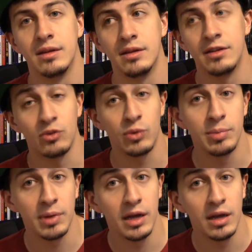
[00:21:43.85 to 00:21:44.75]
Disc
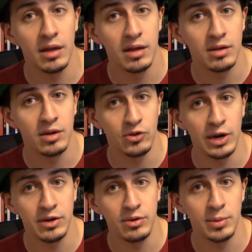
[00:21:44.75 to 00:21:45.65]
Replay. Gonna try
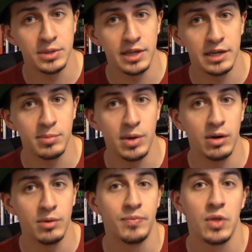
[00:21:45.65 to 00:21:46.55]
to do a bunch of that
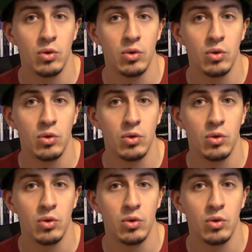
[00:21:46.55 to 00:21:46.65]
tomorrow.